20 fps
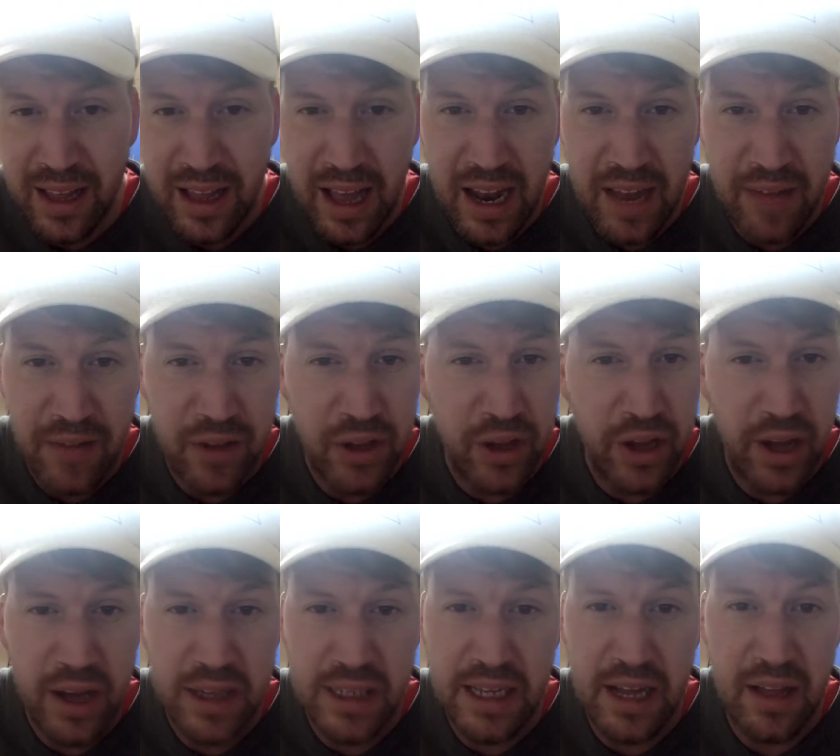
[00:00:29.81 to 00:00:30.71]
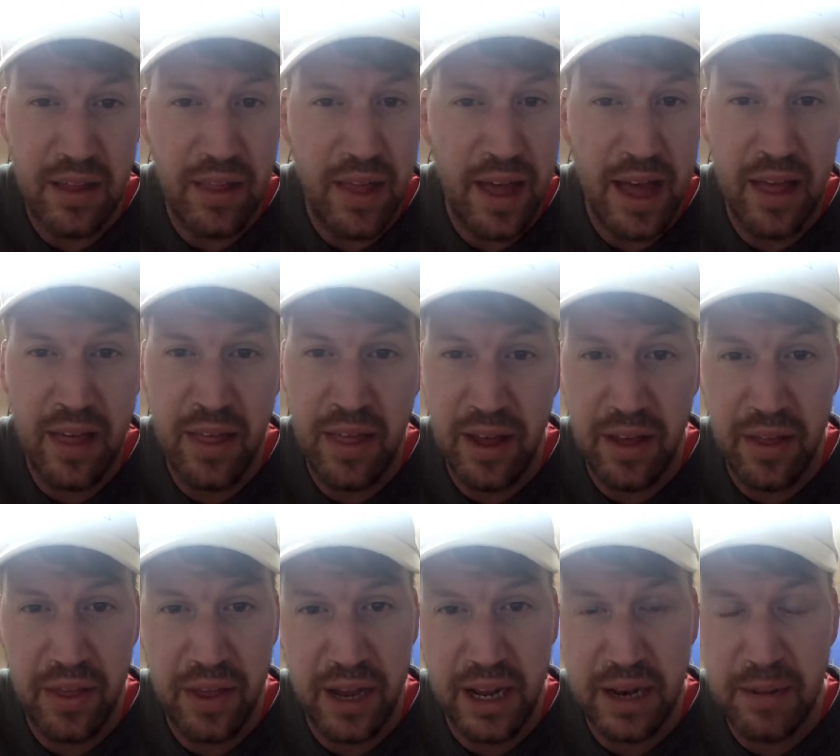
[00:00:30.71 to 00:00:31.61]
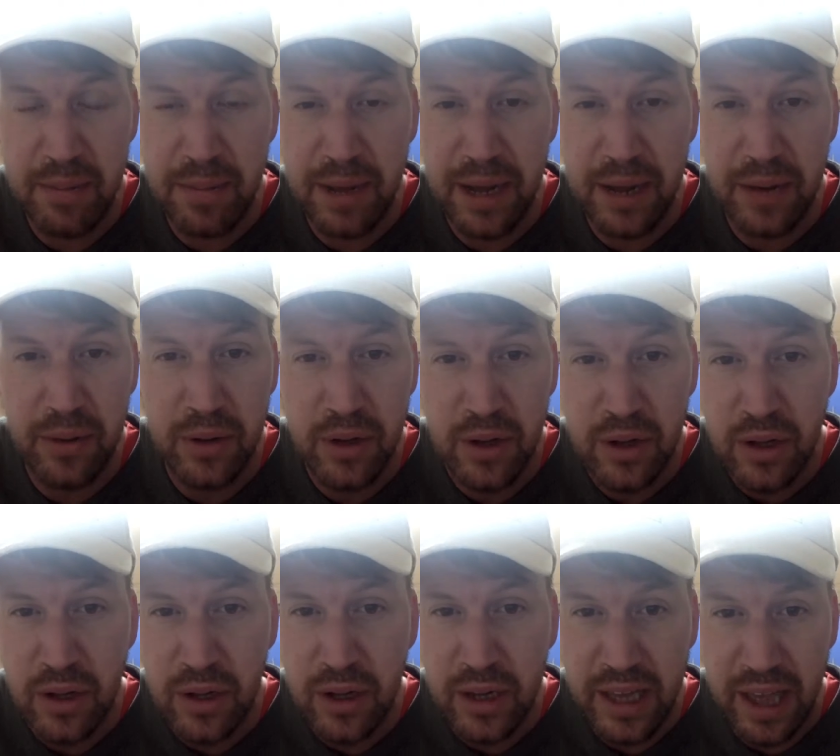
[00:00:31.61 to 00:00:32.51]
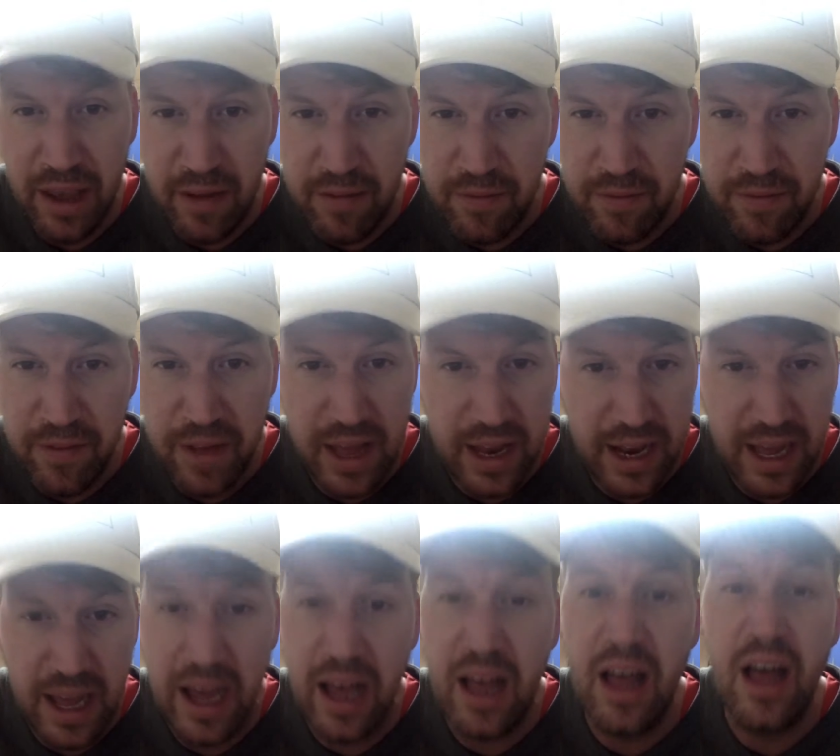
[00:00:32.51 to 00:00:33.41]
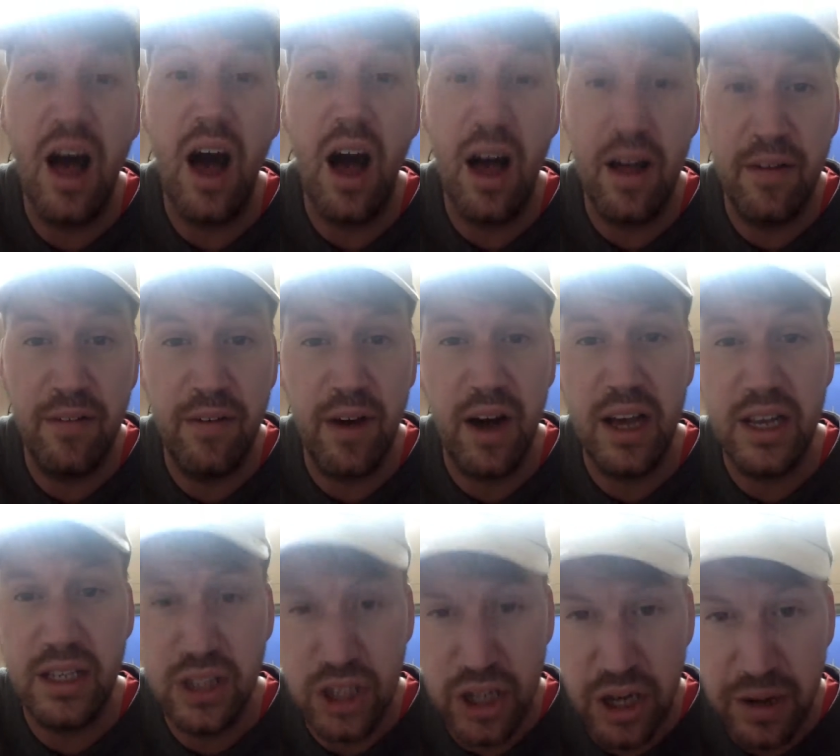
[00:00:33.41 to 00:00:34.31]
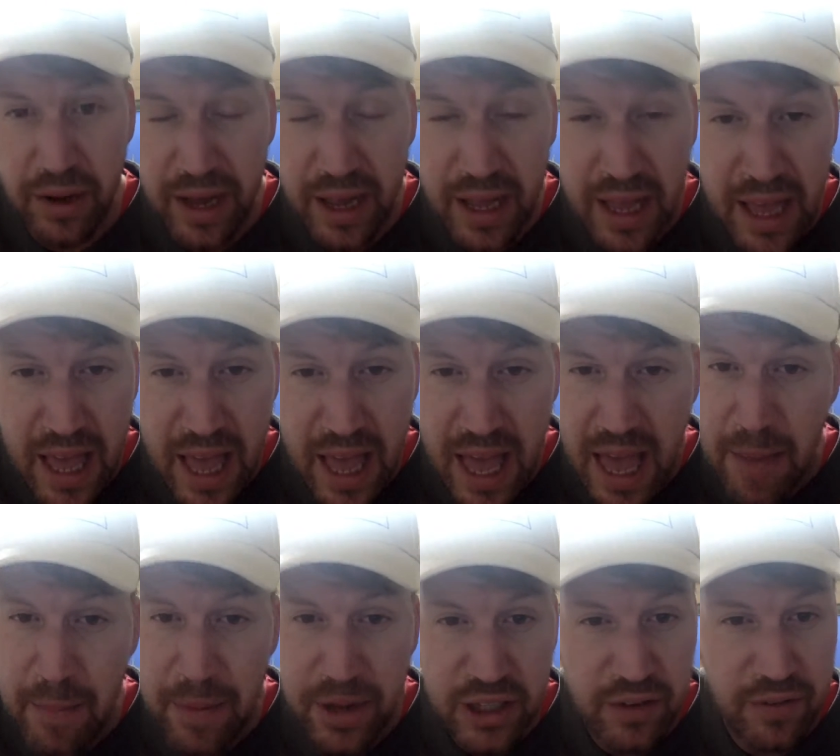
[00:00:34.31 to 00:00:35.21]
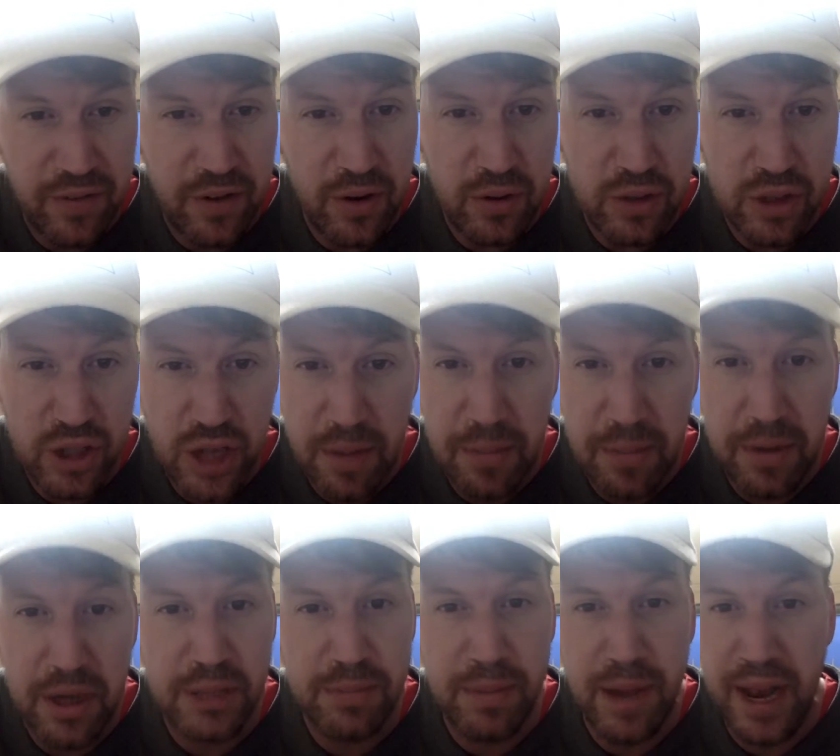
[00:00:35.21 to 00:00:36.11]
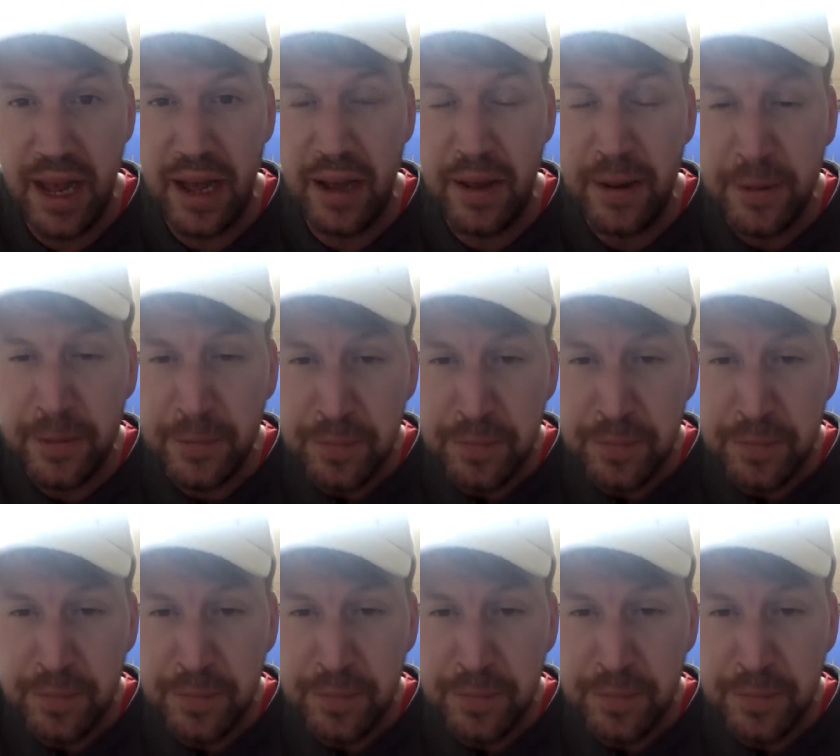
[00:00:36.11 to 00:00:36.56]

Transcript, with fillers: any of you guys out there that are thinking about getting fit and that, I advise to do it. It makes you feel so much better.